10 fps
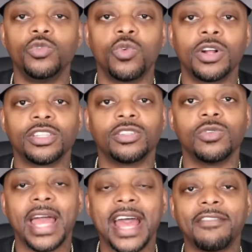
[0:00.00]
want
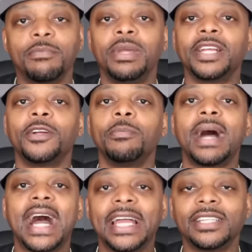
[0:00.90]
to have bigger
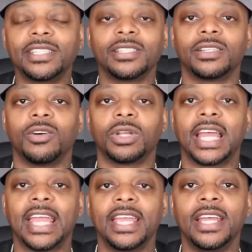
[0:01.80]
buys
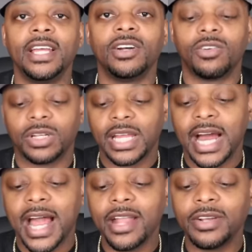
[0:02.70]
okay on the
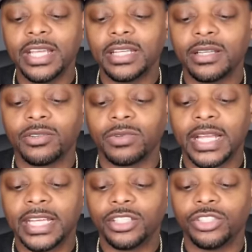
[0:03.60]
higher end of the
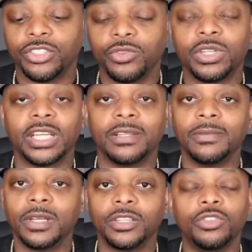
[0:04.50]
range you
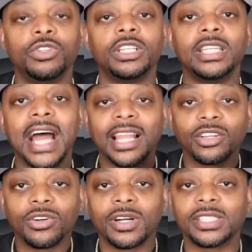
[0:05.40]
can you can
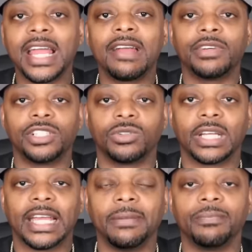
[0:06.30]
dollar cost average
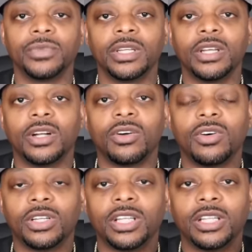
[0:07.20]
okay
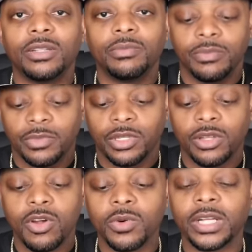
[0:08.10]
on the
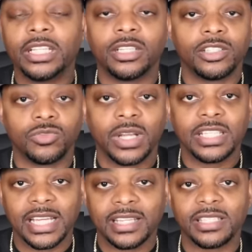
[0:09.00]
lower end of this
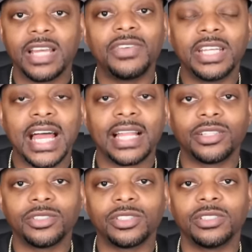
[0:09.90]
range, like seven
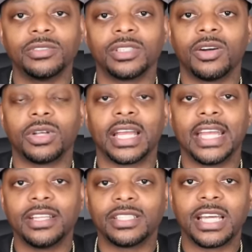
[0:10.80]
dollars,
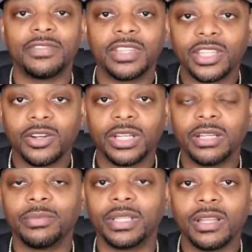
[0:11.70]
okay, seven thirty
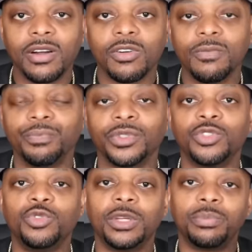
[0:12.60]
and below,
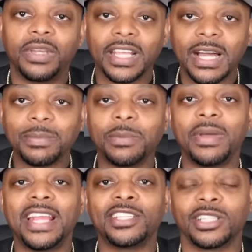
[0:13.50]
you can pick up the
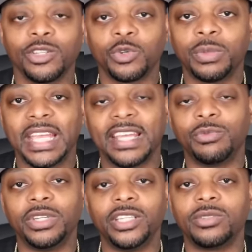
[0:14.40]
pace a little bit.
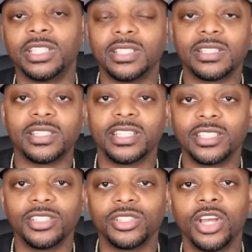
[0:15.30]
And when you see the
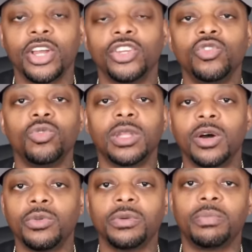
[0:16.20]
sixes, you
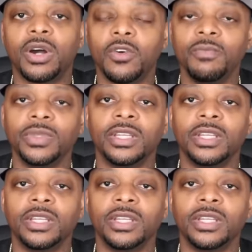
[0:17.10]
load the boat.